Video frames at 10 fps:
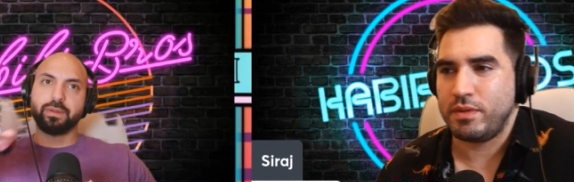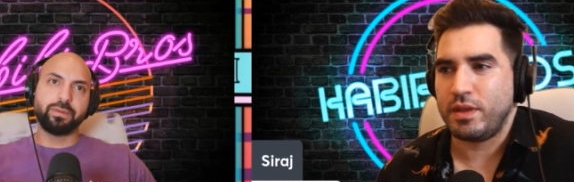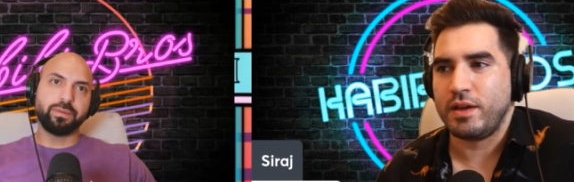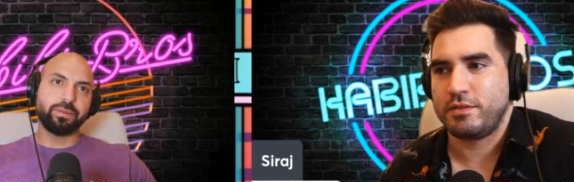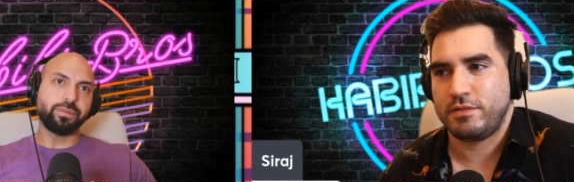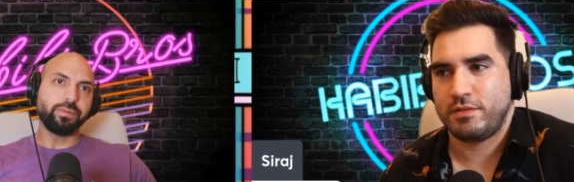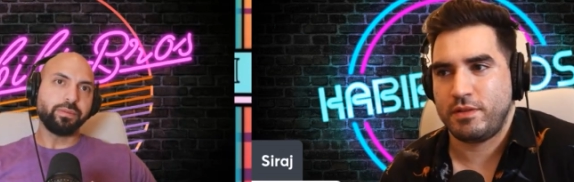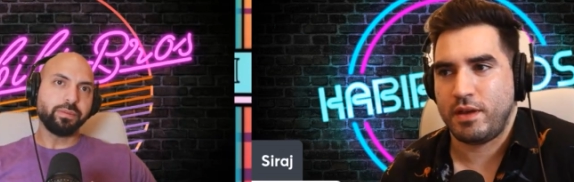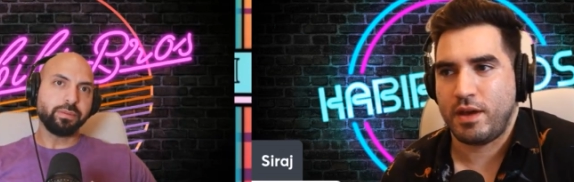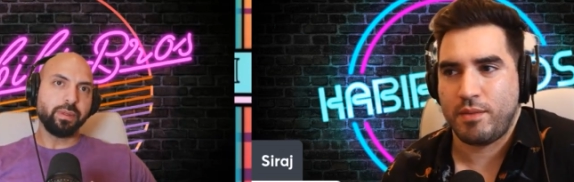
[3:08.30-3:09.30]
Speaker 1: nights
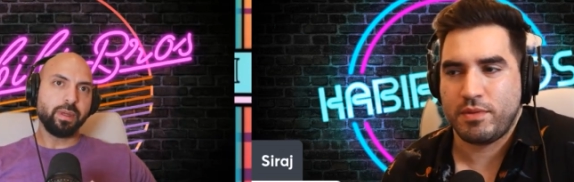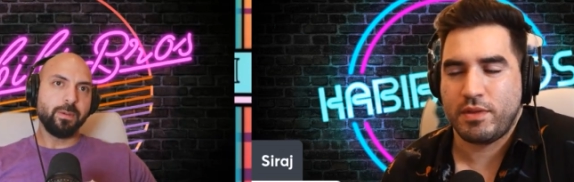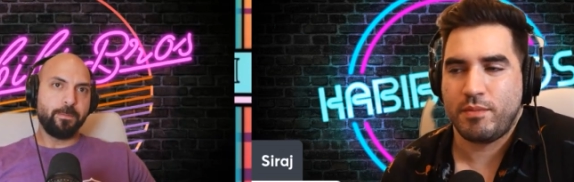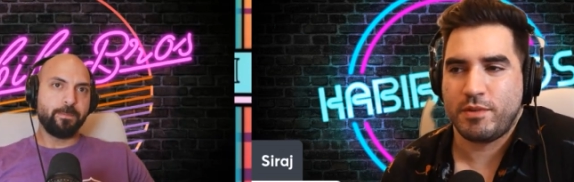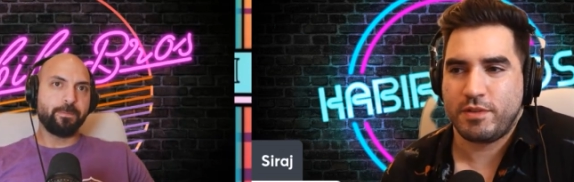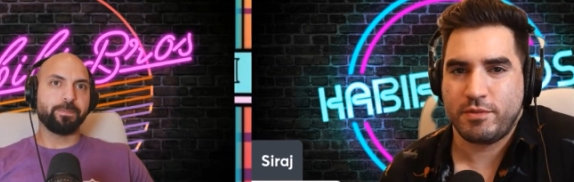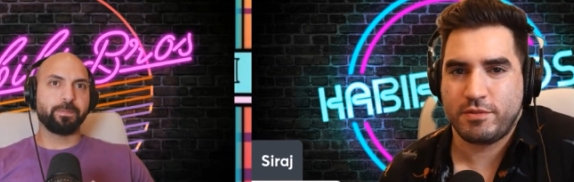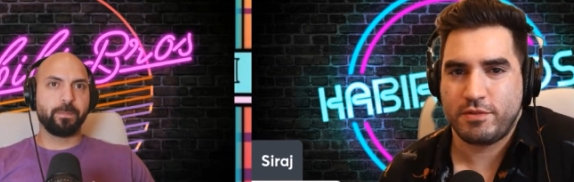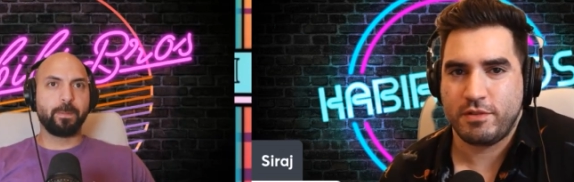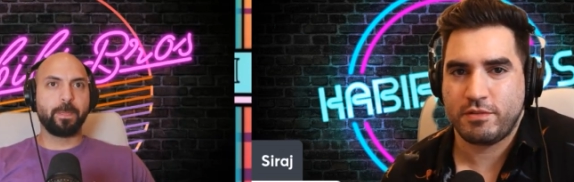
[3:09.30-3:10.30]
that happened,
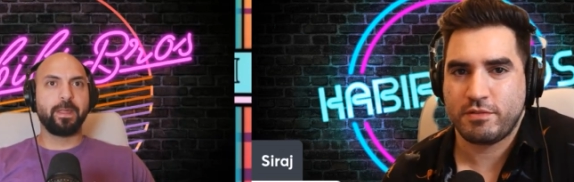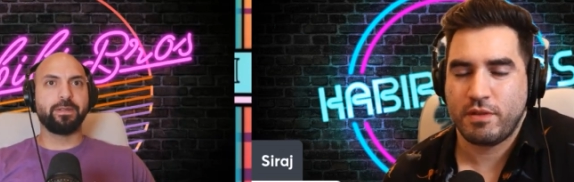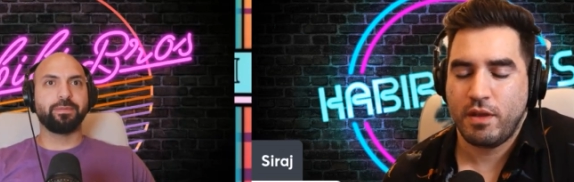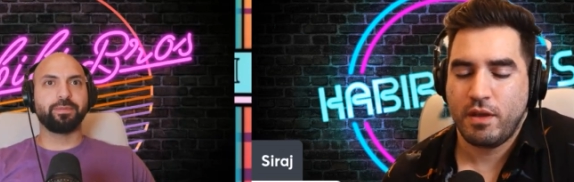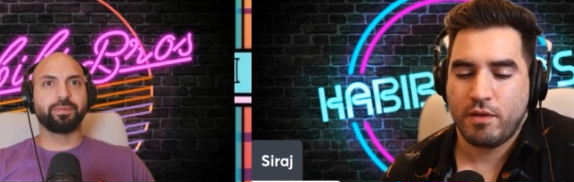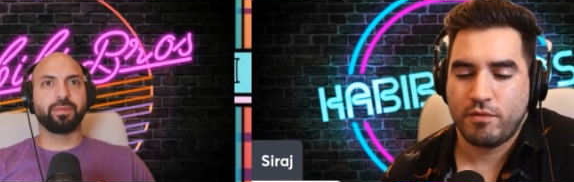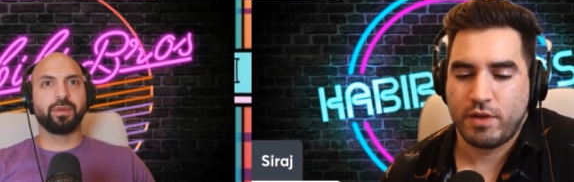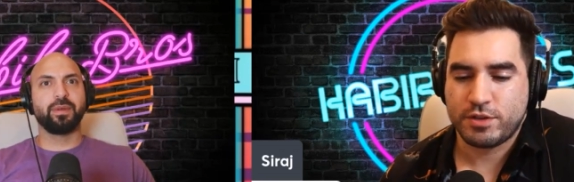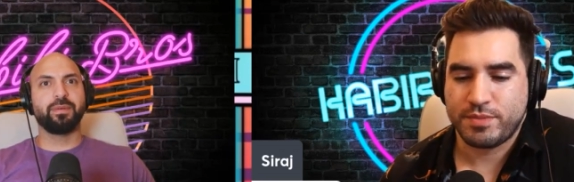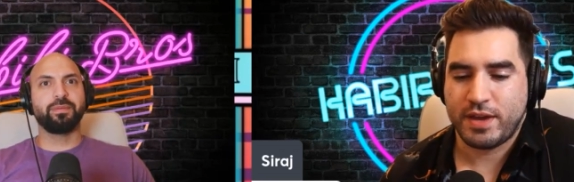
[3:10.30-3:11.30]
MSNBC's
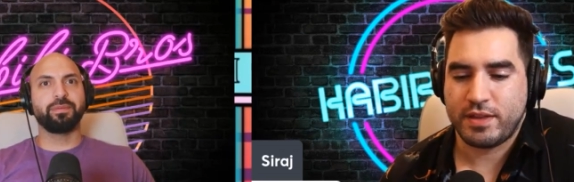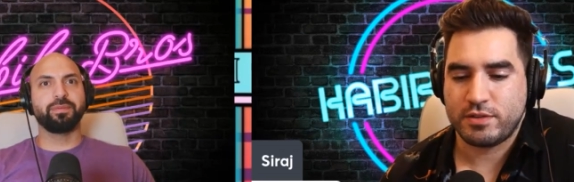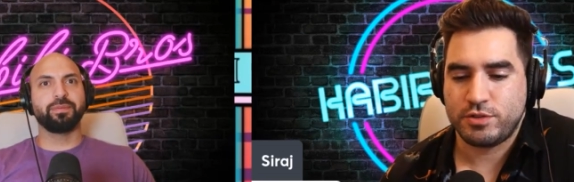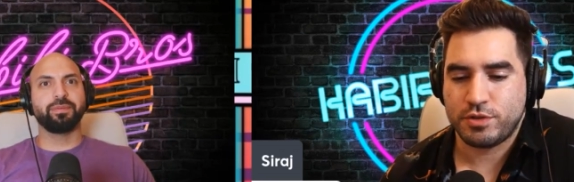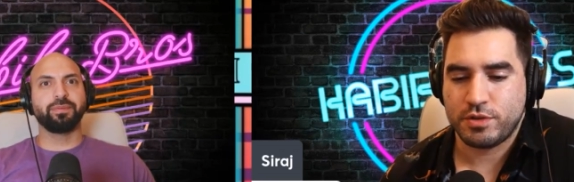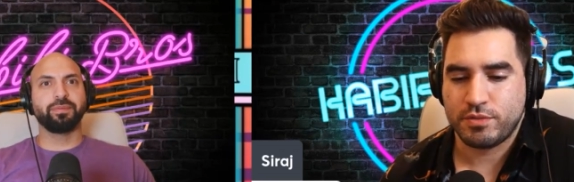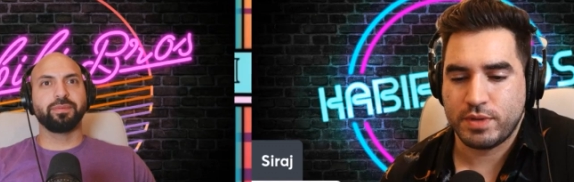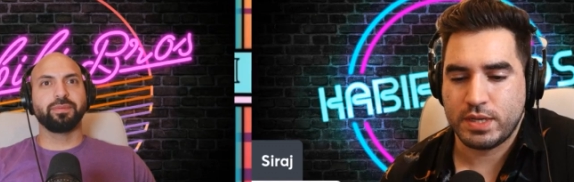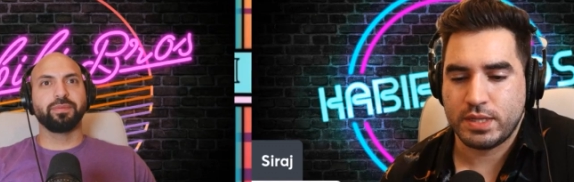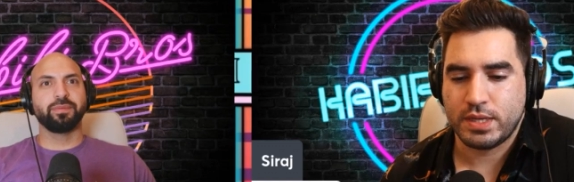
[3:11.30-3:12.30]
Rachel Maddow, Joy
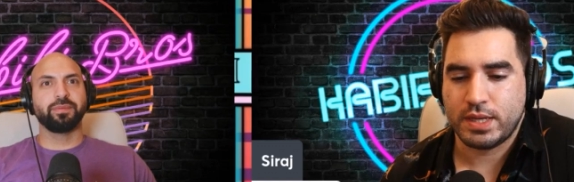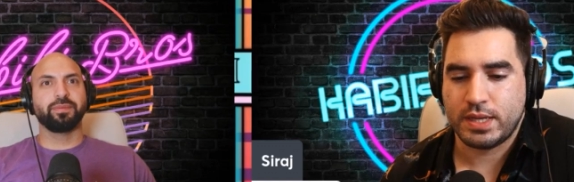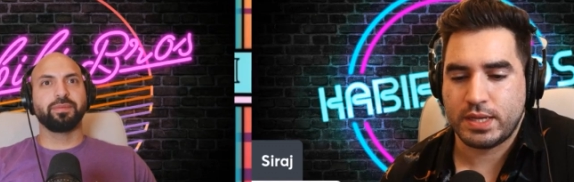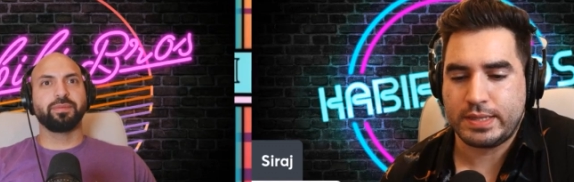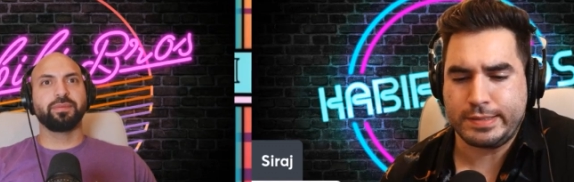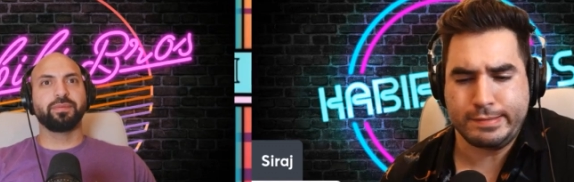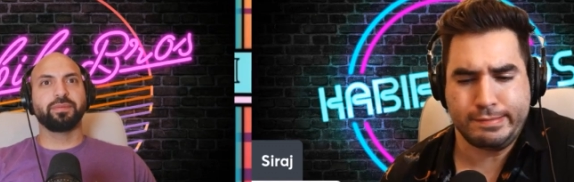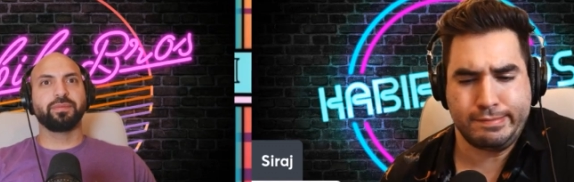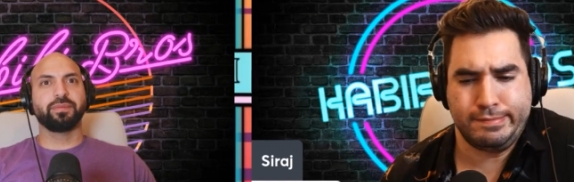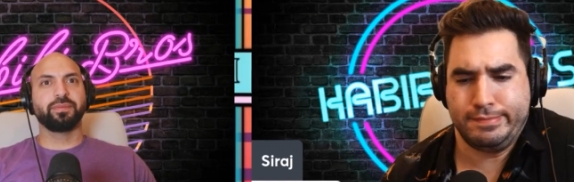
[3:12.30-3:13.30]
Reid, and
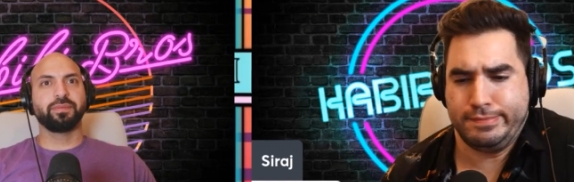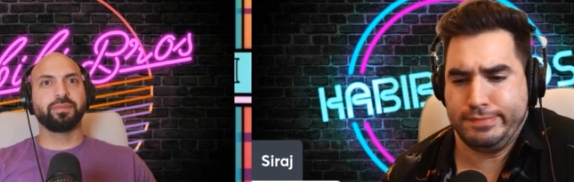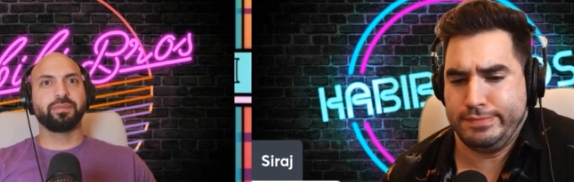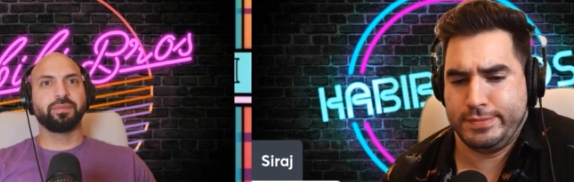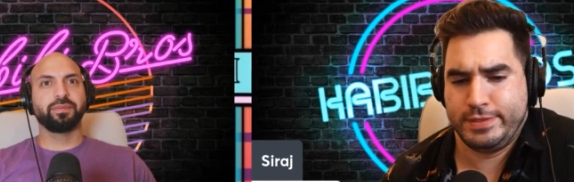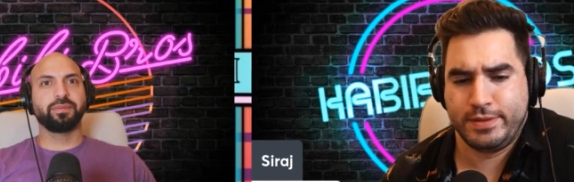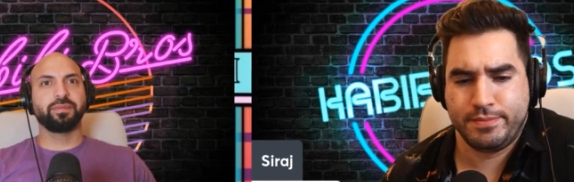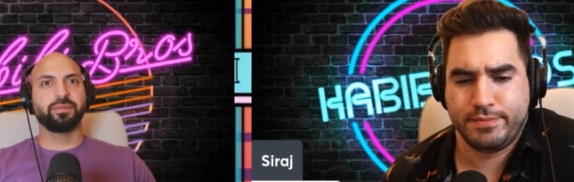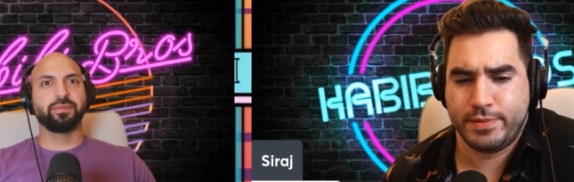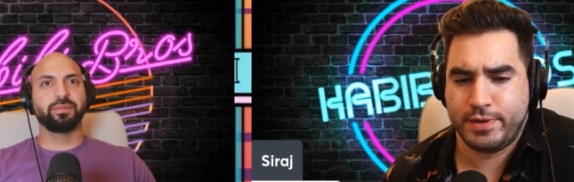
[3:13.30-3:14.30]

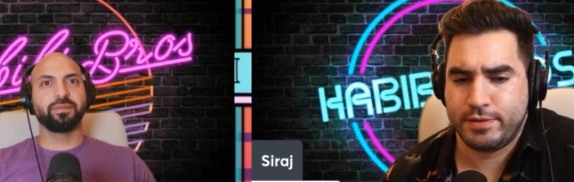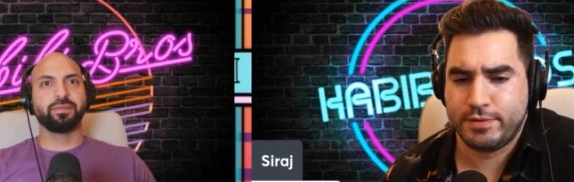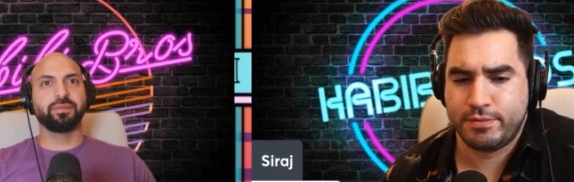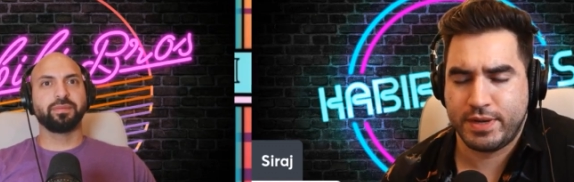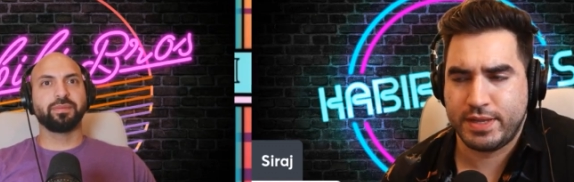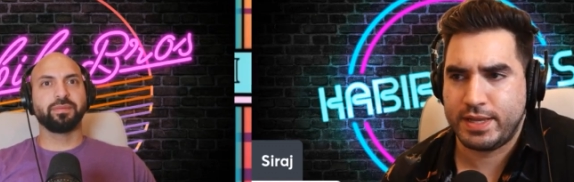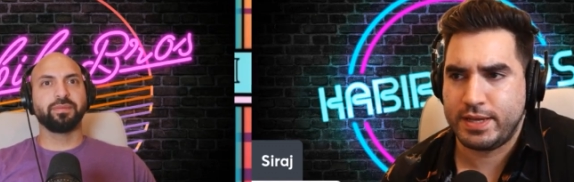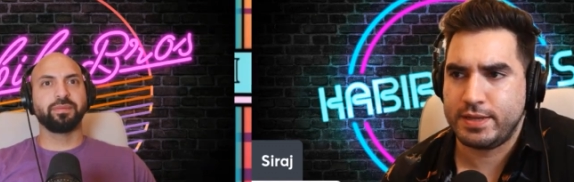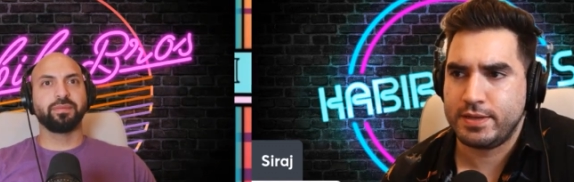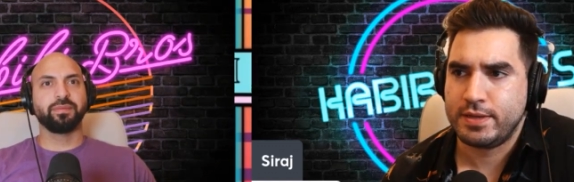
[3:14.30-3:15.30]
some other white
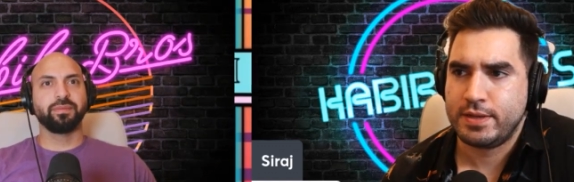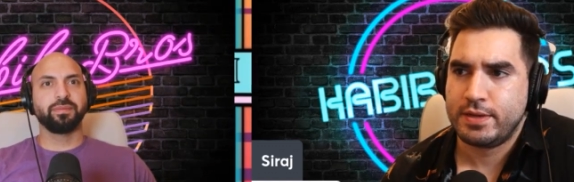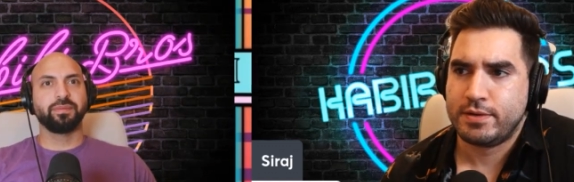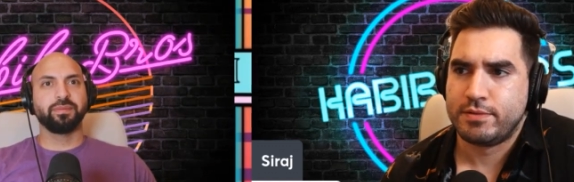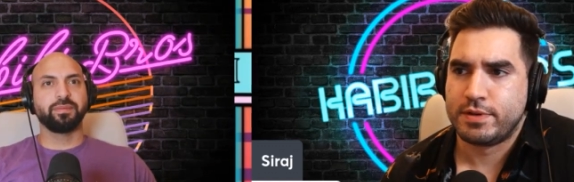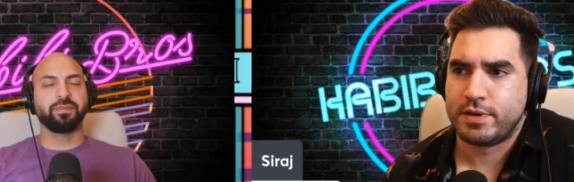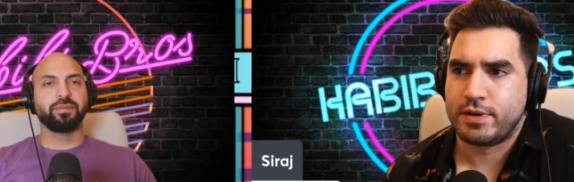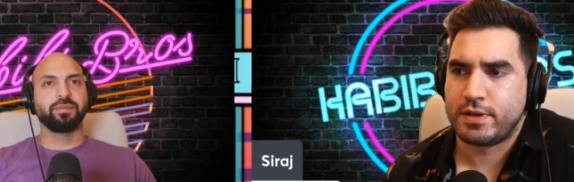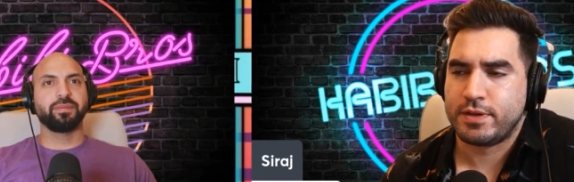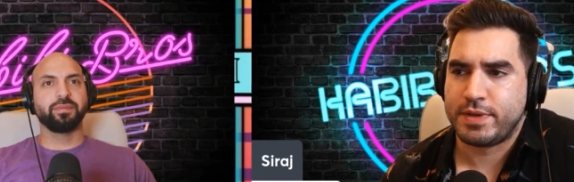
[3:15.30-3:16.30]
lady were
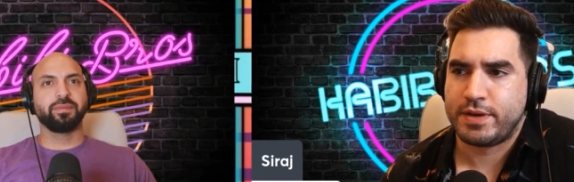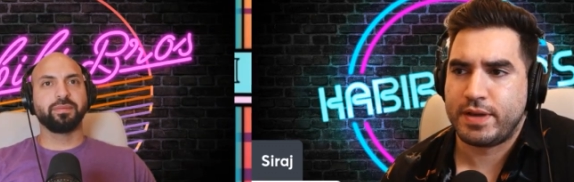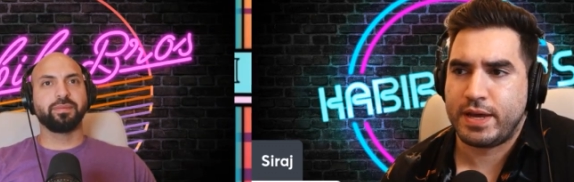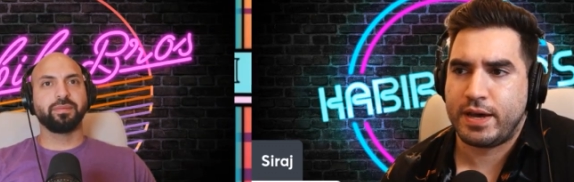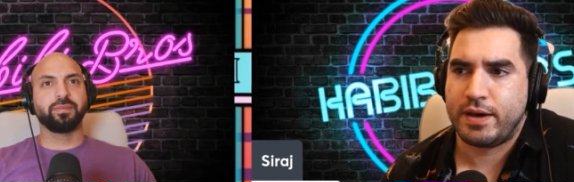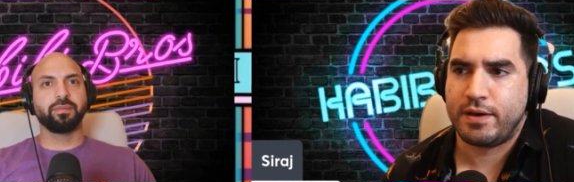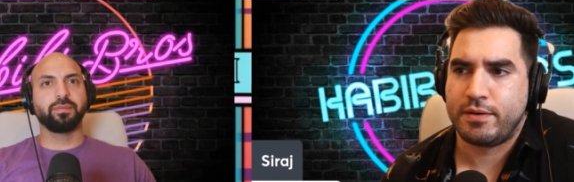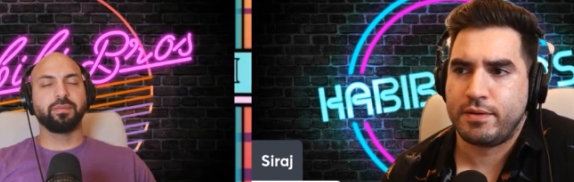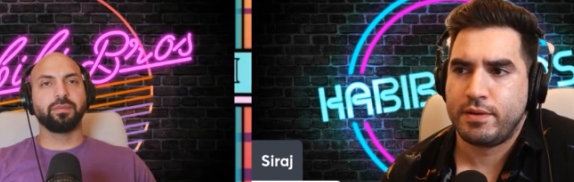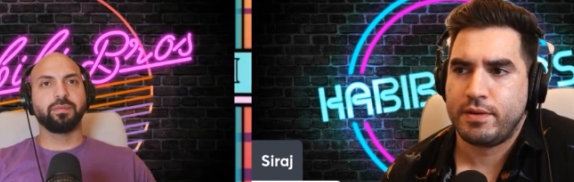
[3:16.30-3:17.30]
talking about
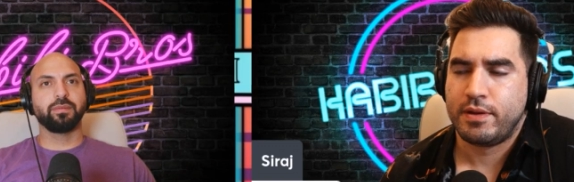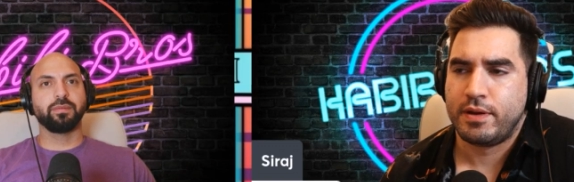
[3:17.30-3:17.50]
how